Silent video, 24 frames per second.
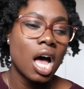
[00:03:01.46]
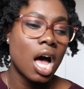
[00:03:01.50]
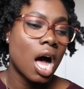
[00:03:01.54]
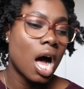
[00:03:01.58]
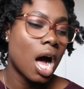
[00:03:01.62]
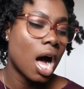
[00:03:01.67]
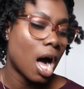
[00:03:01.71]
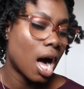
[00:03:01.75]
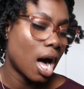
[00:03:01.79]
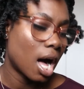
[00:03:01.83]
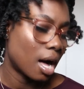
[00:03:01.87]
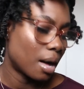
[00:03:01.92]

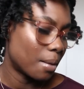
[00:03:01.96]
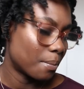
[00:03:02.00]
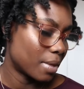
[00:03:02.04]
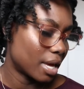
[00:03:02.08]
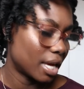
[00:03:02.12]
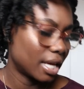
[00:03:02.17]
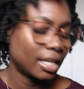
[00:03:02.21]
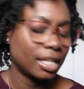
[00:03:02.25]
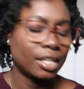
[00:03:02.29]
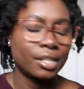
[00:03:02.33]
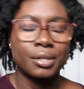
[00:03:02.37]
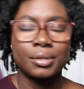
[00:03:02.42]

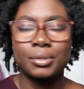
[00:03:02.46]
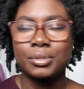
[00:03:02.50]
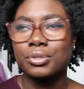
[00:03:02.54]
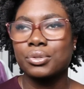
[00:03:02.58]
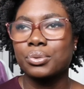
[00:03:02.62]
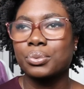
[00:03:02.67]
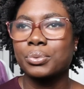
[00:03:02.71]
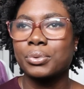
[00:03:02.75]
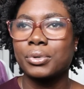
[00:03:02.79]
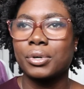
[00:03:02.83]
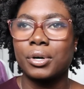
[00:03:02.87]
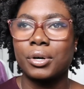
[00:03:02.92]
and he goes
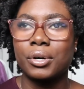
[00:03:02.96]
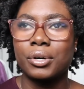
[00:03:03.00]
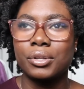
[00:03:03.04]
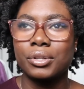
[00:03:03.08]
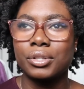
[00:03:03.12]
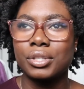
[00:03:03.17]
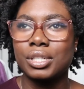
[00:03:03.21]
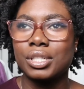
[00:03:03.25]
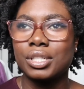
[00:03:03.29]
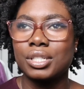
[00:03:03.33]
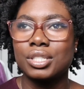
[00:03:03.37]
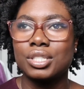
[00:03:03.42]
through all
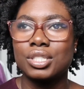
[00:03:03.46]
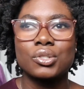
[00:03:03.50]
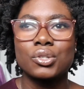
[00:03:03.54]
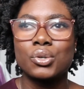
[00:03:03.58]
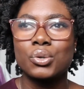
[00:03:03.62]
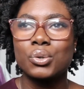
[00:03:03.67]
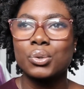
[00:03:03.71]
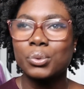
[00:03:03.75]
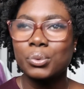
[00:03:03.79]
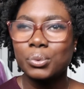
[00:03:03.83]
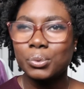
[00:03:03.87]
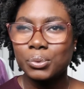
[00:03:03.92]
these
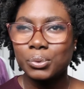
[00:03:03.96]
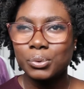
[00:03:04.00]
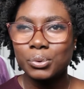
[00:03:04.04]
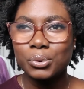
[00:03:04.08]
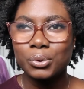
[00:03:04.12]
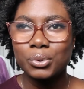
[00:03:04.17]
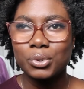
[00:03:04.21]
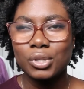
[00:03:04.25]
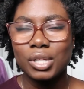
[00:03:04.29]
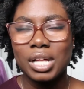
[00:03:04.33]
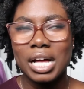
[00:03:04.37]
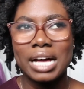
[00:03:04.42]

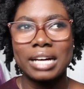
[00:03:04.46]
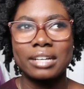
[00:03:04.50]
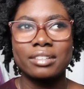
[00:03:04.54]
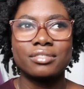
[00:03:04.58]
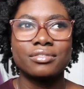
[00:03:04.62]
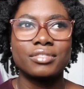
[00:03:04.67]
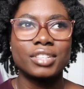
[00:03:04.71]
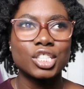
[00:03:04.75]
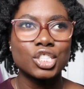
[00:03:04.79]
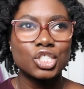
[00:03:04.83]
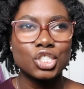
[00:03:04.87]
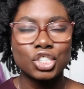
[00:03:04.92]
cool
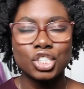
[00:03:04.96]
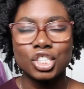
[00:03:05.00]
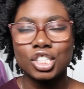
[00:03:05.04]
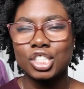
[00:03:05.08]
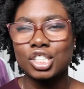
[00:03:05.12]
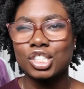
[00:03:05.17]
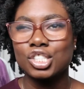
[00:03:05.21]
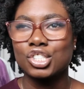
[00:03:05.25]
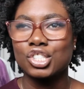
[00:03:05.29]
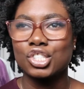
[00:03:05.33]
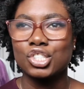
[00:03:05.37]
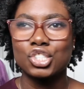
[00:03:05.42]

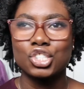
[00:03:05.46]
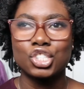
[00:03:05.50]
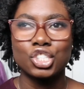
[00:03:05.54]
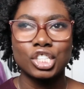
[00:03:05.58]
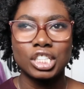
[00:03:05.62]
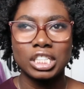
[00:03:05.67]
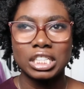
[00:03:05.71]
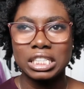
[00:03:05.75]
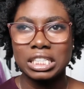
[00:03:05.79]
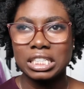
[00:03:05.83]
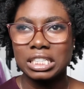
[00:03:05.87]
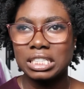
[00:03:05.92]
adventures,
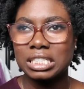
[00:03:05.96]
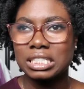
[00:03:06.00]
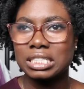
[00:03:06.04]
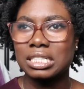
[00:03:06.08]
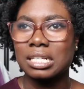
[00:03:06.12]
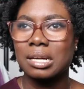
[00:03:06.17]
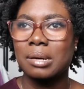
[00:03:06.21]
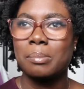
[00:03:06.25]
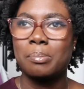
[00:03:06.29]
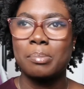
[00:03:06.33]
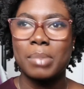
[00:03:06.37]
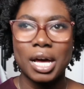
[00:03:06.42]
journeys,
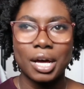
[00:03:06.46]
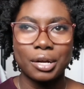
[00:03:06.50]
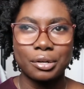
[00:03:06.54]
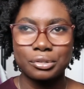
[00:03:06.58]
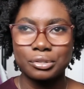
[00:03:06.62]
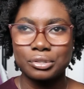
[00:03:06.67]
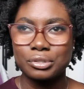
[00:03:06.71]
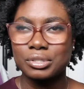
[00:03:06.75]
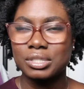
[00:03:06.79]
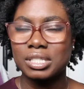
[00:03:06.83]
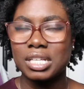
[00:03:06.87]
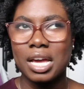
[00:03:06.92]

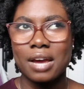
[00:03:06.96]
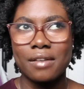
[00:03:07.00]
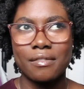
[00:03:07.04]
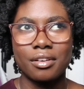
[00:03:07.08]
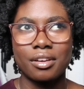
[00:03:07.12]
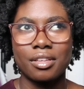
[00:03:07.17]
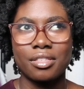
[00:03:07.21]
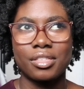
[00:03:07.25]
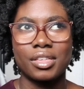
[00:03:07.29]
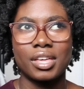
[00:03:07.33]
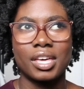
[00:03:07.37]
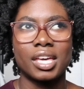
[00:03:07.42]
battles,
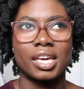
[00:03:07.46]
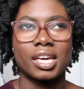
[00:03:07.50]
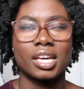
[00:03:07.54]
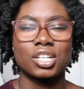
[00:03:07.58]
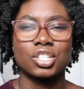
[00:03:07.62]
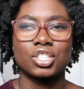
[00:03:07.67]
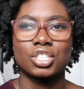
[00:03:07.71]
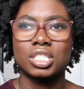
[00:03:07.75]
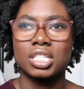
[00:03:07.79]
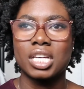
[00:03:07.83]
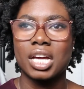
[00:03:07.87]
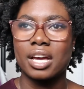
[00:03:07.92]
everything,
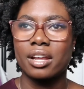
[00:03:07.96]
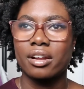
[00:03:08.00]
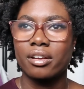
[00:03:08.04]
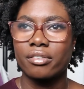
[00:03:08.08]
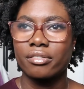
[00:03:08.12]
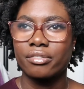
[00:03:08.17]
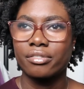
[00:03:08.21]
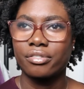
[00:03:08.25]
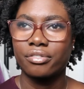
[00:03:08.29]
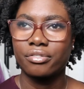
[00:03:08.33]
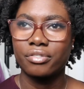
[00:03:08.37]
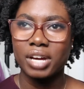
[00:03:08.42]
just kind of
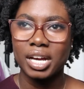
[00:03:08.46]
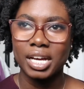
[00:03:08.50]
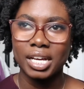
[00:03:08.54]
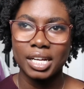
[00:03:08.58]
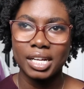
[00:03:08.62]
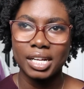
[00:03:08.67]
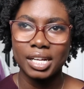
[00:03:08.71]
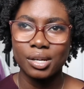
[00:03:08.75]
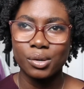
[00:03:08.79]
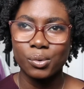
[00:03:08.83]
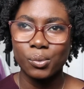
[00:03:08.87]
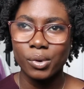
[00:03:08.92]

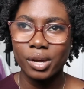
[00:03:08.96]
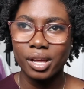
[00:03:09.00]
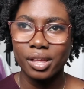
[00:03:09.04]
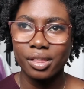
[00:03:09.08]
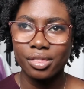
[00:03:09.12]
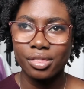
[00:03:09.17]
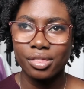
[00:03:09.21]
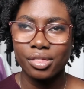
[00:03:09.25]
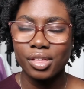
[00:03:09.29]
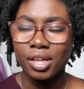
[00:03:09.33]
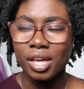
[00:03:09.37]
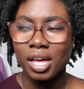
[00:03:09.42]
fighting with
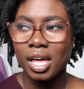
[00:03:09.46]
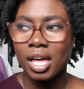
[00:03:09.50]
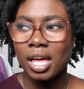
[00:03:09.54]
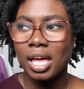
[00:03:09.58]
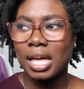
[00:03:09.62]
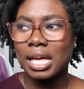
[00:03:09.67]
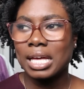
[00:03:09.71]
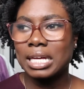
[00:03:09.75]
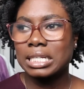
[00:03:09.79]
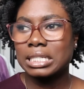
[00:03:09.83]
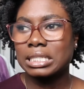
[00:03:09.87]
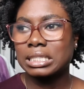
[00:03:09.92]

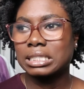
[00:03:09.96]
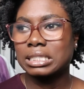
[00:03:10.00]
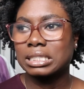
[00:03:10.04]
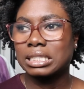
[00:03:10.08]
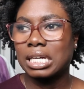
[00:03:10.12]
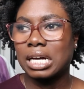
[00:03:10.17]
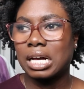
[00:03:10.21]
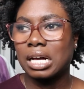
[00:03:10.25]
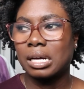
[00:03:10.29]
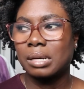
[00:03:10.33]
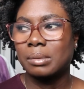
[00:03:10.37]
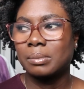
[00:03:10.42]

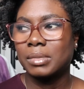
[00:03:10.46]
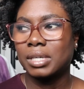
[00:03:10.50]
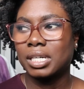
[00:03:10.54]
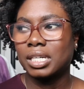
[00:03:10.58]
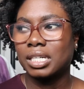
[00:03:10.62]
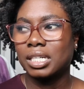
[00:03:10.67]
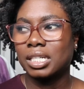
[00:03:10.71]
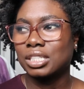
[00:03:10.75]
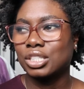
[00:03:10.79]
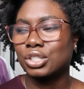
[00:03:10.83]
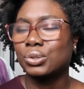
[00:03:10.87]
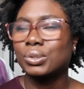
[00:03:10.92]
some
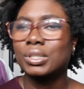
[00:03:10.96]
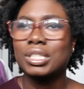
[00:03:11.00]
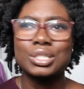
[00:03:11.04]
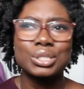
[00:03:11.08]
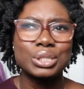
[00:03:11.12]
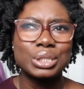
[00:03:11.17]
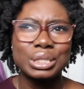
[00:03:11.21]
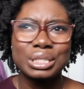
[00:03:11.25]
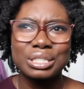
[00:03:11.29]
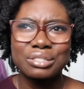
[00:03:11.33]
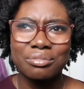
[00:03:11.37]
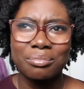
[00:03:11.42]

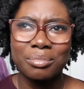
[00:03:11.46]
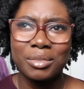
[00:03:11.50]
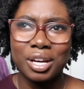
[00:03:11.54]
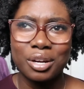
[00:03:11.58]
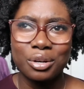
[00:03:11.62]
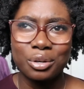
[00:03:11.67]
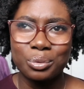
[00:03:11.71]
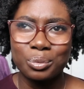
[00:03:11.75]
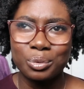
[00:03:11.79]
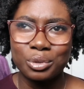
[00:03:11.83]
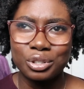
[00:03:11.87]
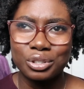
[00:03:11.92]
creatures from the
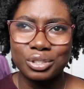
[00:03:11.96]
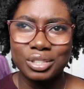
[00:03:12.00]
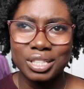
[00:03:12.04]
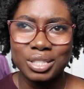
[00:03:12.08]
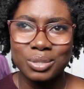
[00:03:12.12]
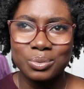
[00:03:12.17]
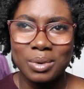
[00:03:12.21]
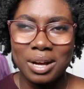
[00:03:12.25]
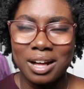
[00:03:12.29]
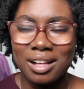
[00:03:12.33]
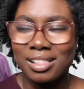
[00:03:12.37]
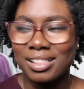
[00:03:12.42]
underworld
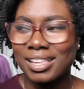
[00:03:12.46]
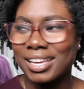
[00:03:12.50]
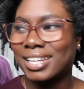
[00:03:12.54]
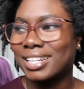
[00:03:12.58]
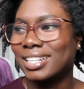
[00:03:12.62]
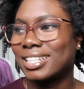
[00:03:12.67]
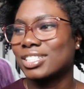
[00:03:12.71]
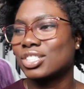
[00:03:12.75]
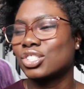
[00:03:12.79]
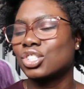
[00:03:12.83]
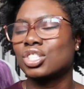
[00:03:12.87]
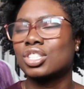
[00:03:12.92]
as well. And
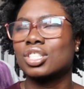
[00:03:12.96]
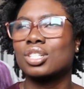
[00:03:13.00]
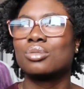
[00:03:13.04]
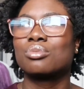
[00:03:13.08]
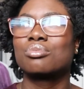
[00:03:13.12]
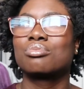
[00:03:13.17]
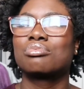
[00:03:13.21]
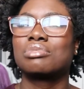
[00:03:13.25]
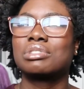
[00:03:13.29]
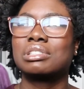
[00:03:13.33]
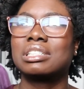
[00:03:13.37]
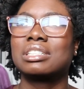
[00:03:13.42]
it's just a
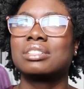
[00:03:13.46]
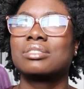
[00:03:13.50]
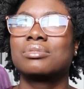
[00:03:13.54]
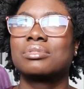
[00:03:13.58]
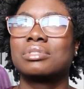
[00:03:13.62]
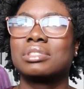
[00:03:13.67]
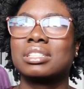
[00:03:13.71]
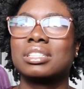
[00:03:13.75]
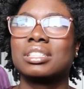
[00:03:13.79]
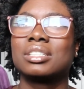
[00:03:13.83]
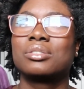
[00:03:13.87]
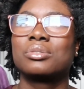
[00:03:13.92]

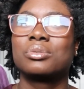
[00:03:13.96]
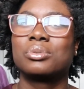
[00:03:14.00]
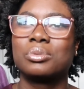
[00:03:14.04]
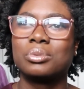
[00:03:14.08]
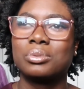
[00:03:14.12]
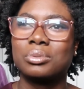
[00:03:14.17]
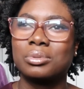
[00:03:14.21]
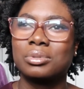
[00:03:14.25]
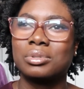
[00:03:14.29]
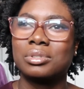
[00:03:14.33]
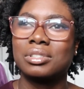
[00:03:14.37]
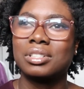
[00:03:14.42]
really
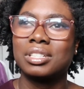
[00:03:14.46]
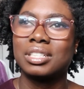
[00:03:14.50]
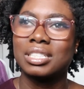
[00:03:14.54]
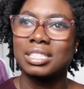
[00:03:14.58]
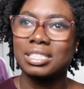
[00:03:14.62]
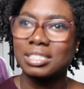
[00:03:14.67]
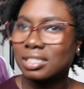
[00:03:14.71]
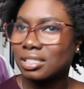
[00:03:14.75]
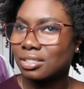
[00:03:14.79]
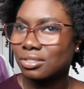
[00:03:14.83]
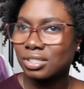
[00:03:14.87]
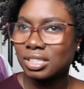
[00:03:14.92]
cool
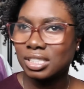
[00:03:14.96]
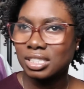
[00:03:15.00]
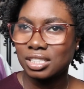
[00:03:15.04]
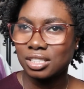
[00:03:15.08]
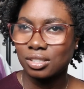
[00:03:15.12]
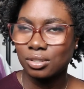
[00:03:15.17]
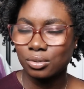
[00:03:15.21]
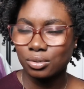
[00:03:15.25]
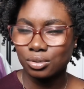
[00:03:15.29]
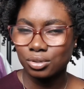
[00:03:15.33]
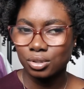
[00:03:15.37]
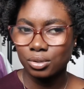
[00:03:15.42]
series. It
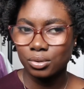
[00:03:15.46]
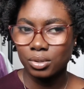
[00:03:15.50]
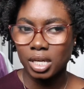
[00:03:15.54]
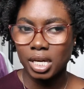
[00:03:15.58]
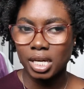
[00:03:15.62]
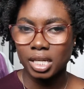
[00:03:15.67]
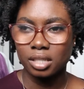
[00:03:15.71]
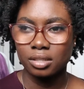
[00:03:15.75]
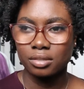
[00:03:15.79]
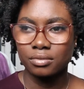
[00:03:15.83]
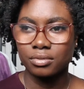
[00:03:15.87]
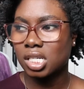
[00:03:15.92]
also
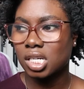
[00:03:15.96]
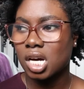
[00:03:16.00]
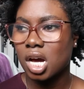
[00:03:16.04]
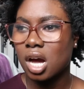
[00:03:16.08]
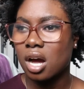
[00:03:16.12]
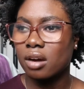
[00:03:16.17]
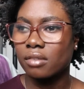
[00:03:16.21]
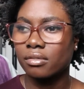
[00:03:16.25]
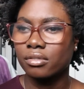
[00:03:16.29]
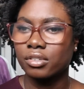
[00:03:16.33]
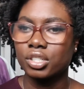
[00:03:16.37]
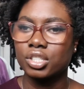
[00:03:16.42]
kind of
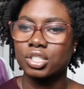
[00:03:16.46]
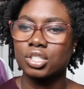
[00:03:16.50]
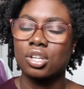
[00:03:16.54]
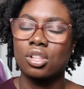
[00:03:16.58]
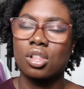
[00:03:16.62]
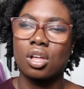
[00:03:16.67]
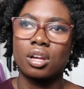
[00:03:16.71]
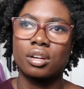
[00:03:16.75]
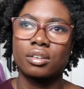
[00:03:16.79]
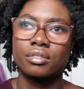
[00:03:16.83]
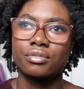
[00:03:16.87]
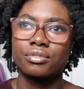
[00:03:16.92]
covers a
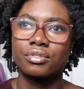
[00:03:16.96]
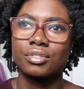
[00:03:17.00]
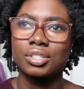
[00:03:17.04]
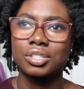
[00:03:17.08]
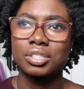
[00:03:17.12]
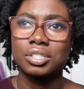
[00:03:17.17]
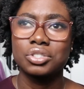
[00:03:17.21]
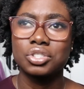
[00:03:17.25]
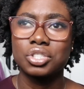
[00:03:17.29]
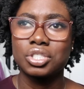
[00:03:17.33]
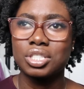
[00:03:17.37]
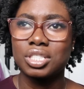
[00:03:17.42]
lot of
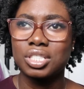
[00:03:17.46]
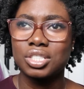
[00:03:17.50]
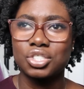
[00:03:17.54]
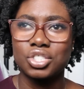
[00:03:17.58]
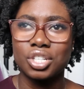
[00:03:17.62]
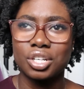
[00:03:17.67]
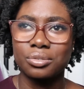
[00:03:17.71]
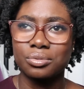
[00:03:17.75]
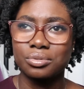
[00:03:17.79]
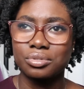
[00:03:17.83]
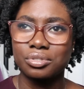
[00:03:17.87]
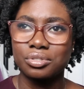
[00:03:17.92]
just
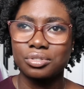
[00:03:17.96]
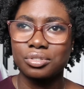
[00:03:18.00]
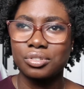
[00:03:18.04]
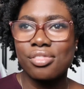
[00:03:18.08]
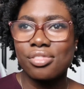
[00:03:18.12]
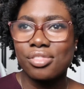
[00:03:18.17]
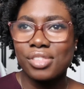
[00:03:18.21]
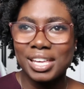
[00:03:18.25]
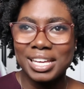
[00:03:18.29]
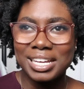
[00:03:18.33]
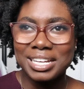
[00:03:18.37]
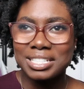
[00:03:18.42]
general
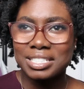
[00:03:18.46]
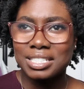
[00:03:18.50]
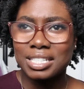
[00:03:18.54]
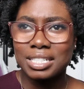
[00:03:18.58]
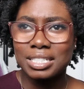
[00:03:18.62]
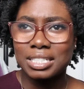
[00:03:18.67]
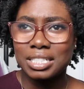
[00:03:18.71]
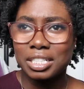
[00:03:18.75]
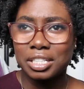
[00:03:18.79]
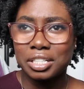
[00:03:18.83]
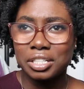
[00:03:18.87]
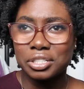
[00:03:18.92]
things that
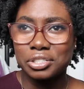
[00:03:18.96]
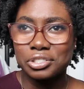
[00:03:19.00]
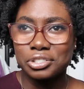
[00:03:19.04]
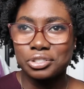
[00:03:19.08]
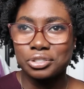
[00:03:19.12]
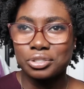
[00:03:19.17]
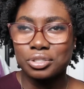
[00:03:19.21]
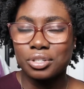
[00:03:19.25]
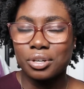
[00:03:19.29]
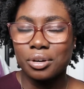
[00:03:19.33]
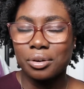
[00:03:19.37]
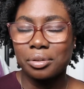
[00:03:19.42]

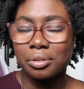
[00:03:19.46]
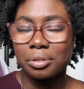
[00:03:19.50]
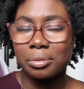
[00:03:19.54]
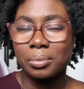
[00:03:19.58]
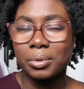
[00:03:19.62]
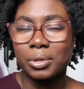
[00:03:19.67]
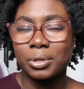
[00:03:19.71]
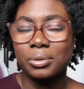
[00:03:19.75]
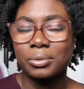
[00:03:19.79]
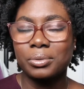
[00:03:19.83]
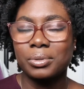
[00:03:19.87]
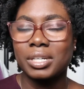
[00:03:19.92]
teenagers go
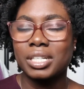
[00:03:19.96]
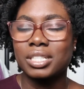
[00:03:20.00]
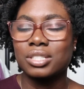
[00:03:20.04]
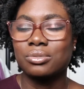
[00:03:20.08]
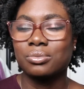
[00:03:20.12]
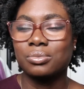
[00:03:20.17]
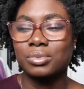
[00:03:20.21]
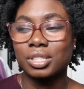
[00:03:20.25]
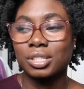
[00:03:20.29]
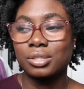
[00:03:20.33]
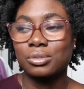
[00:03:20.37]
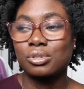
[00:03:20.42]
through. It's a
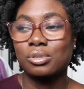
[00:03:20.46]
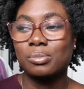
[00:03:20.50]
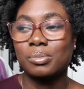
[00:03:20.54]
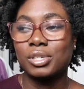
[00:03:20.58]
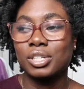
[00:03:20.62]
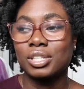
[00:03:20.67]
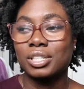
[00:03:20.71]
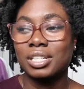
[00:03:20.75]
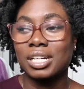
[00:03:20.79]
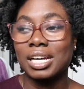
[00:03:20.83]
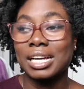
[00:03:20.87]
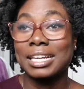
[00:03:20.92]
really cool
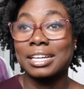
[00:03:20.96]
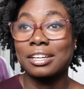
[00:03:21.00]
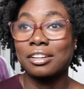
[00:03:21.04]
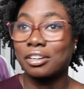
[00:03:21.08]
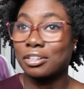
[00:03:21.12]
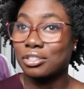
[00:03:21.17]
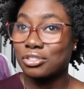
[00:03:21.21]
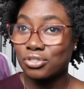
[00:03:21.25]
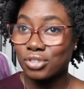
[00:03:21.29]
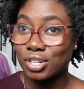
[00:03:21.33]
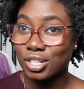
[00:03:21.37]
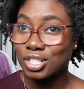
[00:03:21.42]
book. I
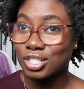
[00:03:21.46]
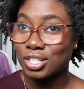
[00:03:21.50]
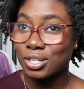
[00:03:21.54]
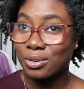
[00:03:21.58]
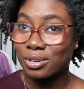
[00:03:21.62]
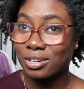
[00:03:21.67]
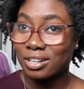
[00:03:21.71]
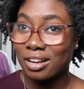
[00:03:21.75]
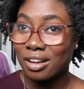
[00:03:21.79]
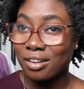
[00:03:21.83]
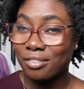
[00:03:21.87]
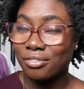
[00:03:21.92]
cannot stress to you
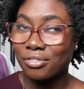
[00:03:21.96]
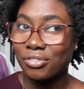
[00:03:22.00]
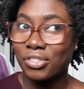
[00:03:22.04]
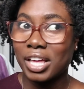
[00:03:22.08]
enough.